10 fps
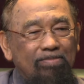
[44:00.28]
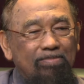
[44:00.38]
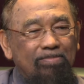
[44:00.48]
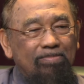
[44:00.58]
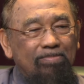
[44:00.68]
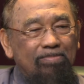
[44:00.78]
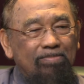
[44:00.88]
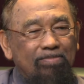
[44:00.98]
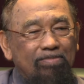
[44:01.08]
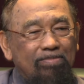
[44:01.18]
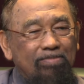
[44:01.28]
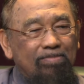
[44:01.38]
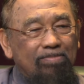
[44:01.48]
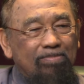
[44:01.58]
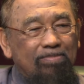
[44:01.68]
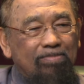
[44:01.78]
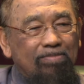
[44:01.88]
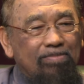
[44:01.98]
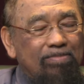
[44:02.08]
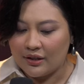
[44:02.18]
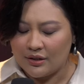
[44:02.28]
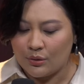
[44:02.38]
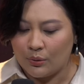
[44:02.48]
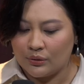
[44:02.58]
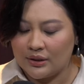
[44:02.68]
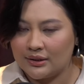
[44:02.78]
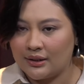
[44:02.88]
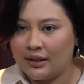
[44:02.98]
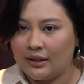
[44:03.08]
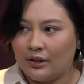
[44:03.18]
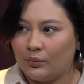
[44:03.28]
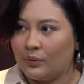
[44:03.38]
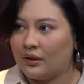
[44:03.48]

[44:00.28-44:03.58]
I mean, still on this whole designing with